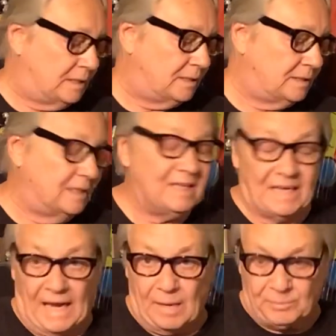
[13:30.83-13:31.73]

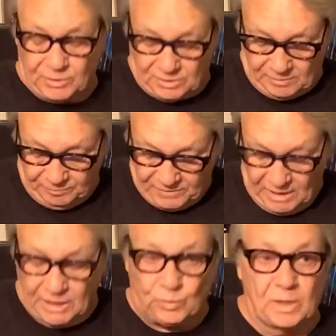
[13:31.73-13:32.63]
Indianapolis.
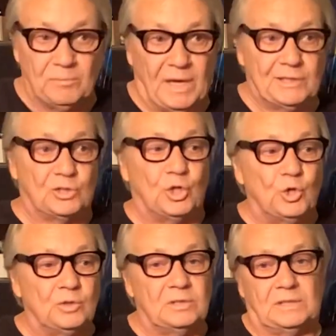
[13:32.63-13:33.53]
He's one of my
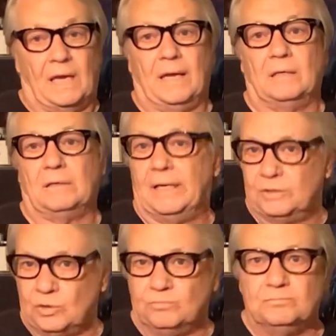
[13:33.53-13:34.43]
students, and I
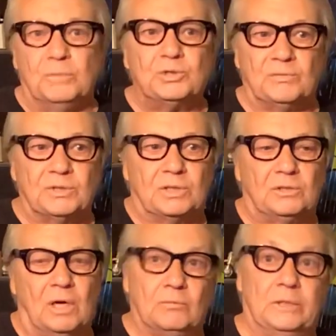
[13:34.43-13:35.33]
do most of his
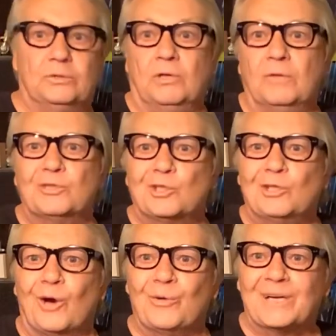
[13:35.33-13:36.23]
guitar, well, I do all of his
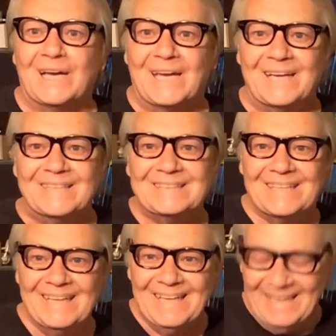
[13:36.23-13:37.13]
guitar work, I guess.
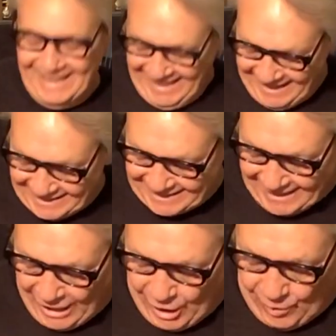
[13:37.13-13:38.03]
And
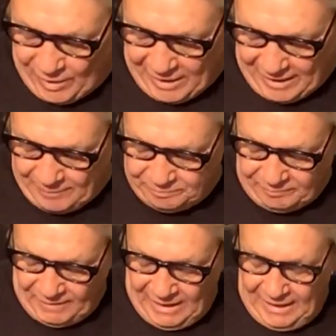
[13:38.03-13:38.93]
so
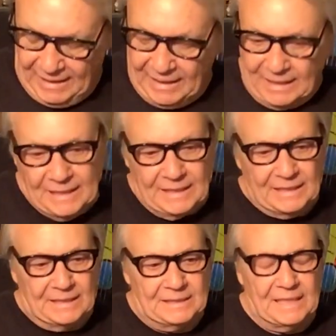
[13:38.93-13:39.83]
he
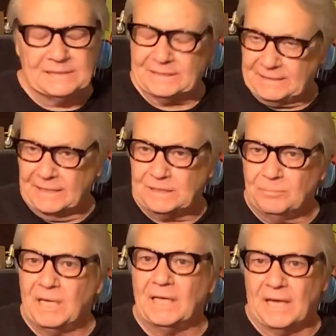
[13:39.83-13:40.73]
has it sent to
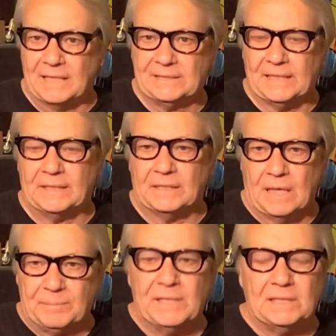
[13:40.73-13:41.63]
me, and I set it
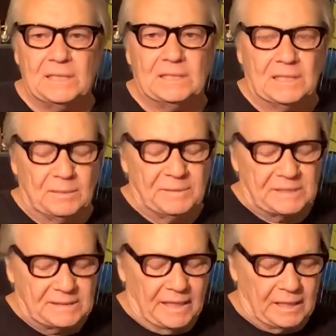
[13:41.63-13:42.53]
up, and it did need to be
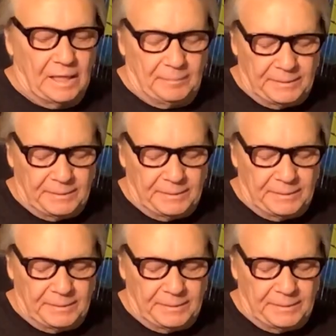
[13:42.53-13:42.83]
set up.